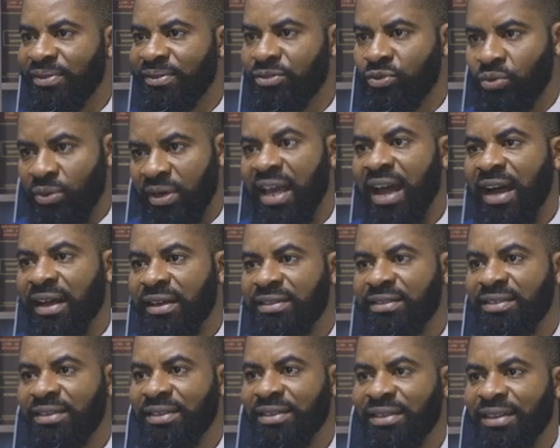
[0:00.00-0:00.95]
to react.
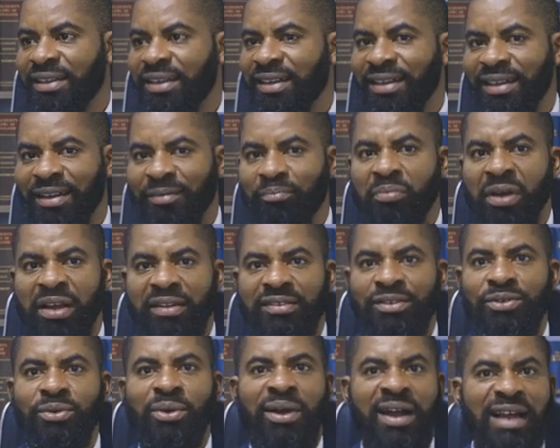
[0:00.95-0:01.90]
But
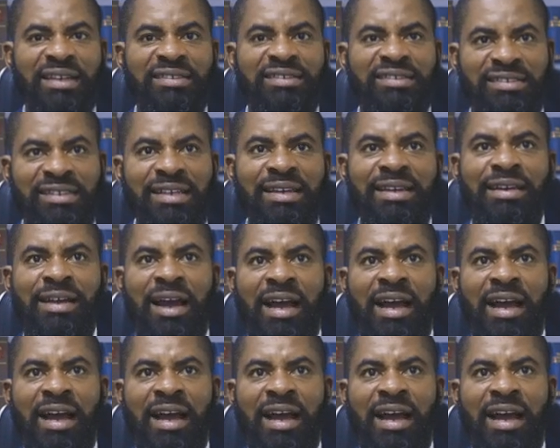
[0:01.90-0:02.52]
you can see,